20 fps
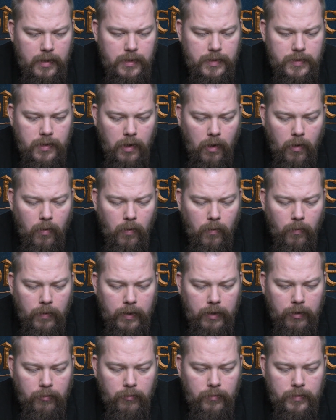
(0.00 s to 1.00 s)
So
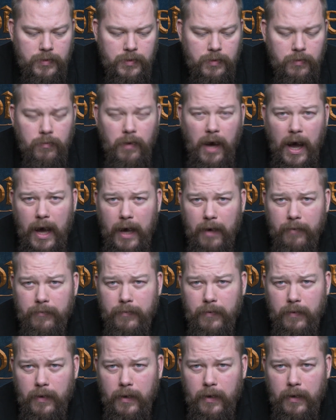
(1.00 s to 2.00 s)
when you do have